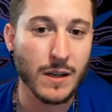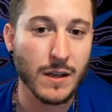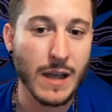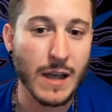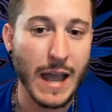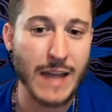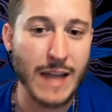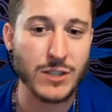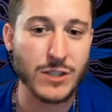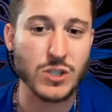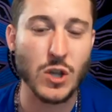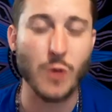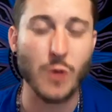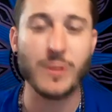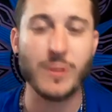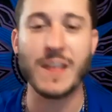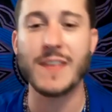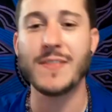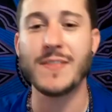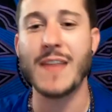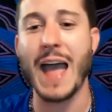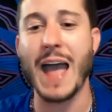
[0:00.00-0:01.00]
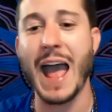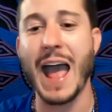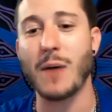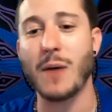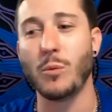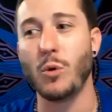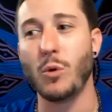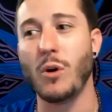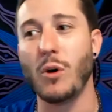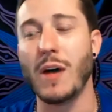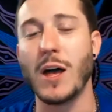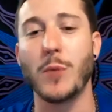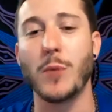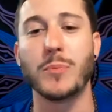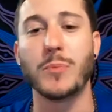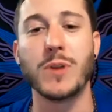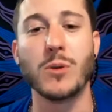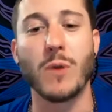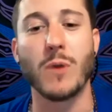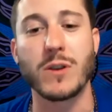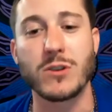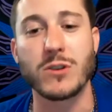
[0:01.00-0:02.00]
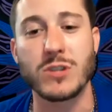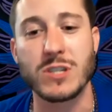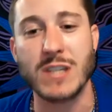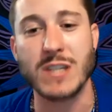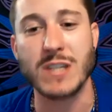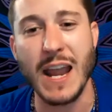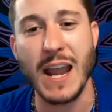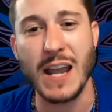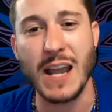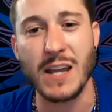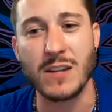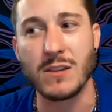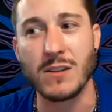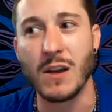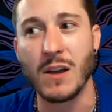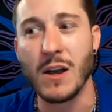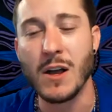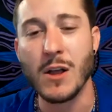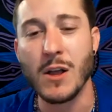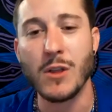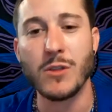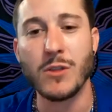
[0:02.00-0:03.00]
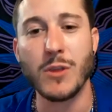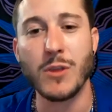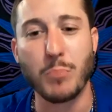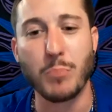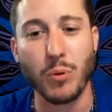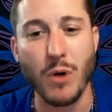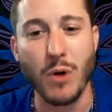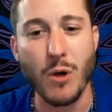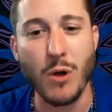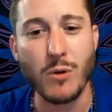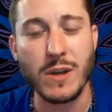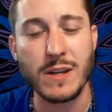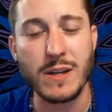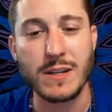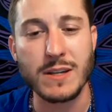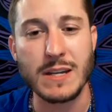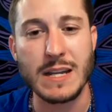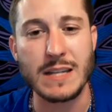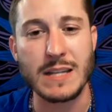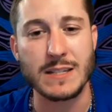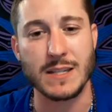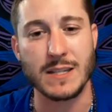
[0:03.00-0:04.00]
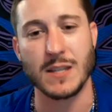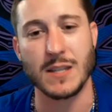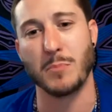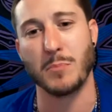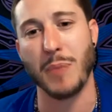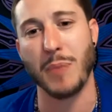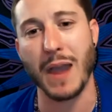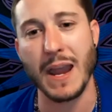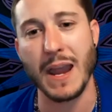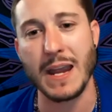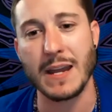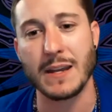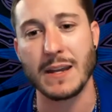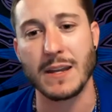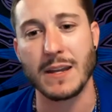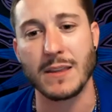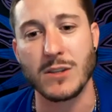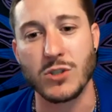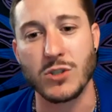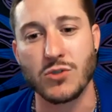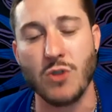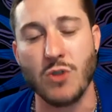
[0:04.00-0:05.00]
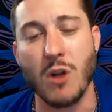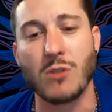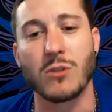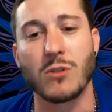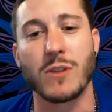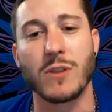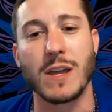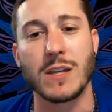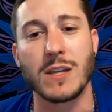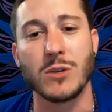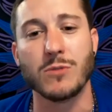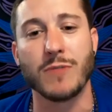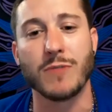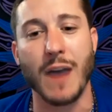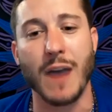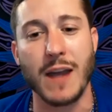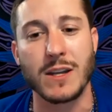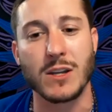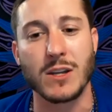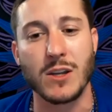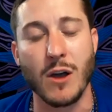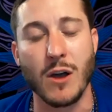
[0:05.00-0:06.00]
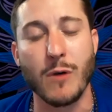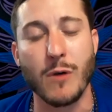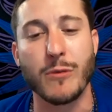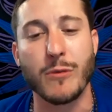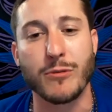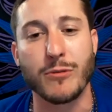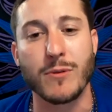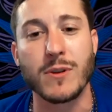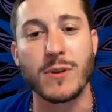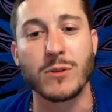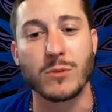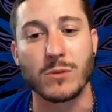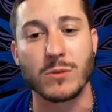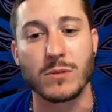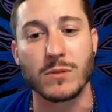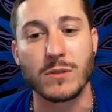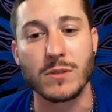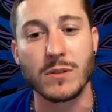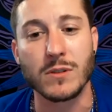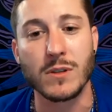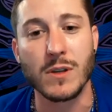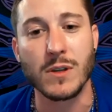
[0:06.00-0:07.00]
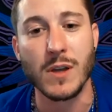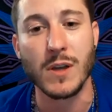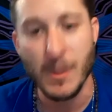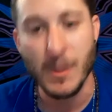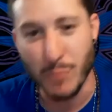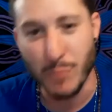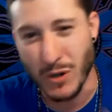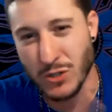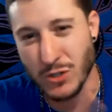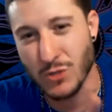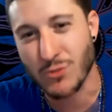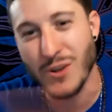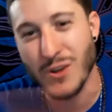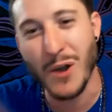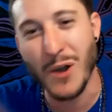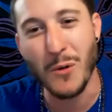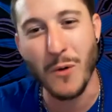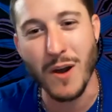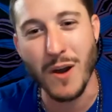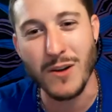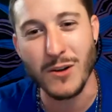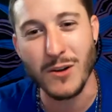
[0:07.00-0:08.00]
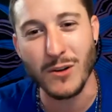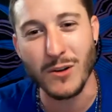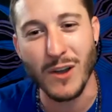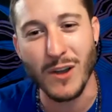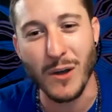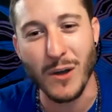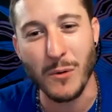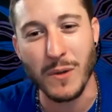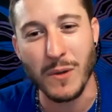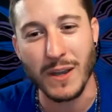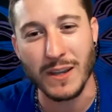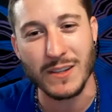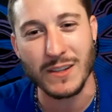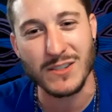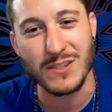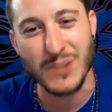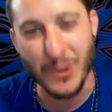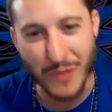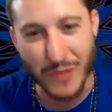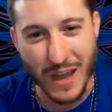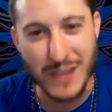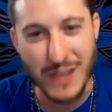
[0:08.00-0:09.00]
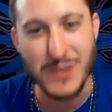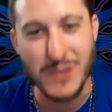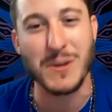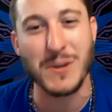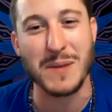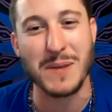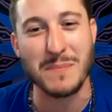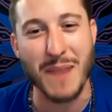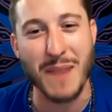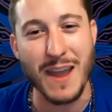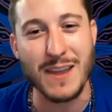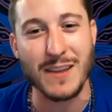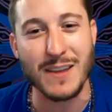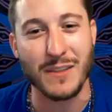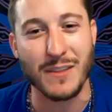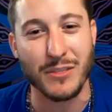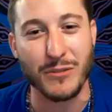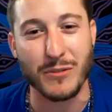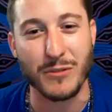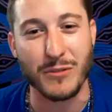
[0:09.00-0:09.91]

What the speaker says: And so then that will help you understand the brokenness and the pain and the struggle that you've had to go through. But you know where you're going so that you can make it through.